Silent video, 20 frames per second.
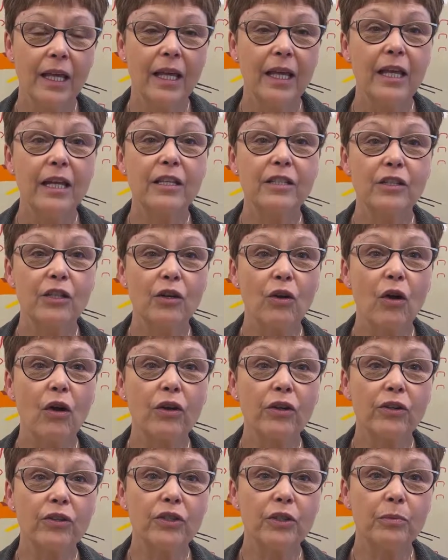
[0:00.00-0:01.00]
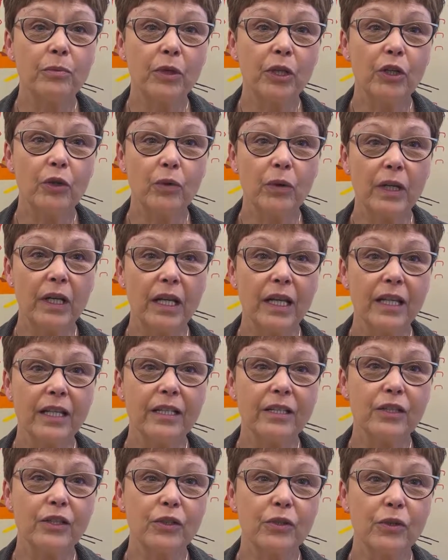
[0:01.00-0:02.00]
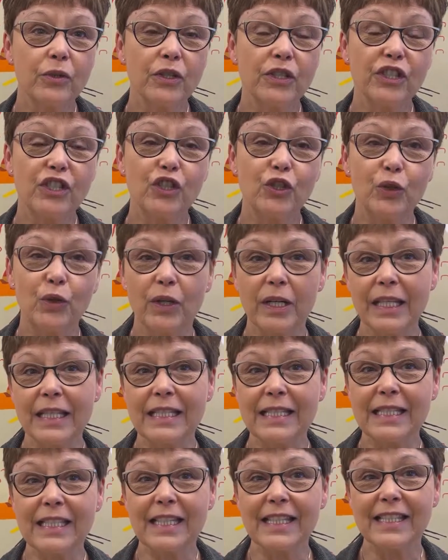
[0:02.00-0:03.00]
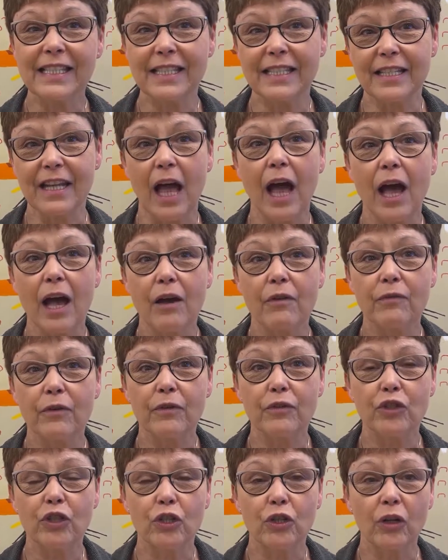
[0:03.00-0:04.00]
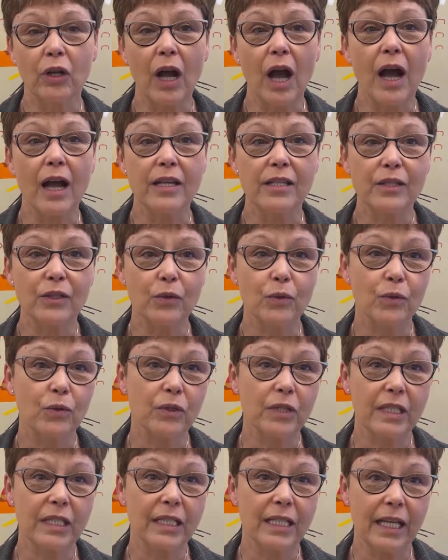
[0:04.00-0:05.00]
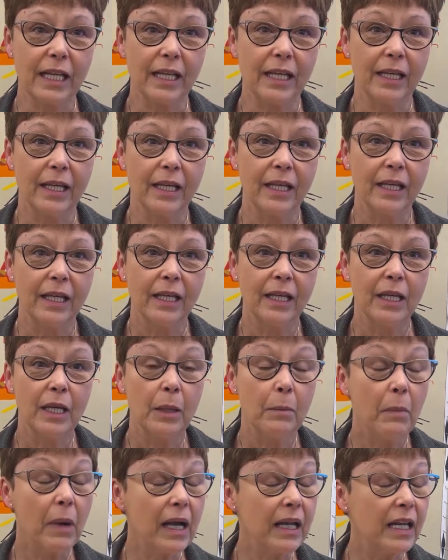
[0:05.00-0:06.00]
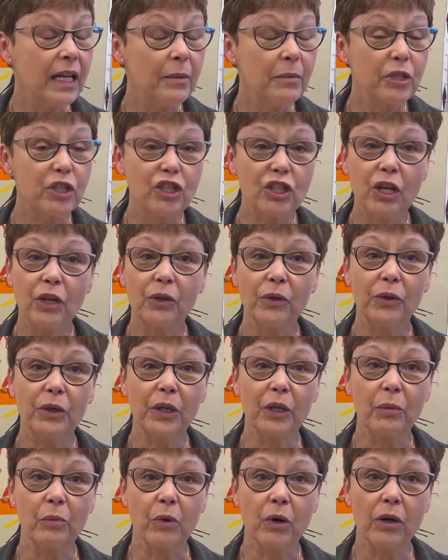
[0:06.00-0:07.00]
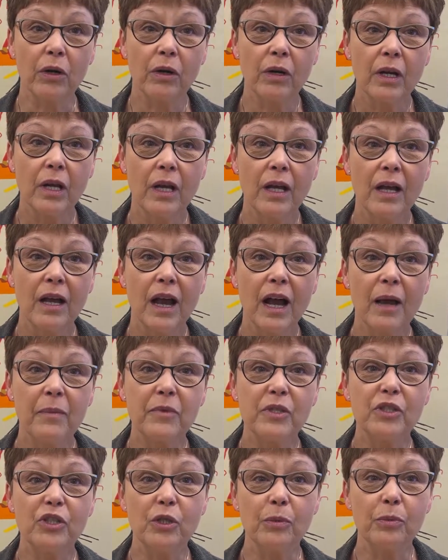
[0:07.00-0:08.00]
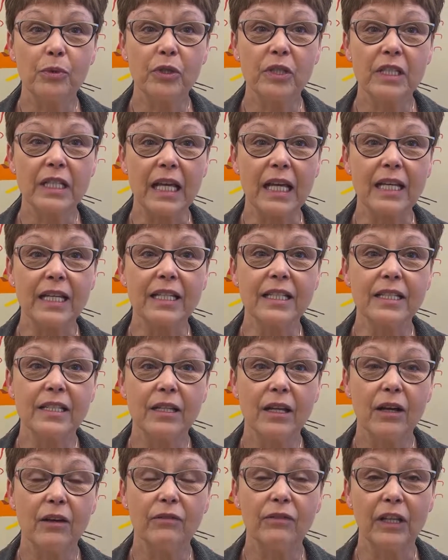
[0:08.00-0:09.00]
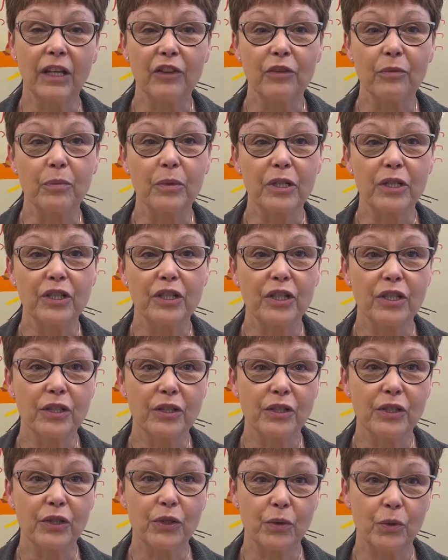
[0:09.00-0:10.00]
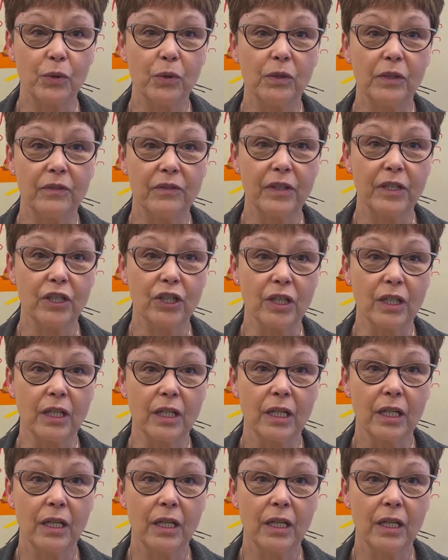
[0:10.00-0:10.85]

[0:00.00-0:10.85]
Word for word: It is an honor to bring greetings to the students and staff of Chinook High School today. My name is Cheryl Gilmore. I'm the superintendent of Lethbridge School Division.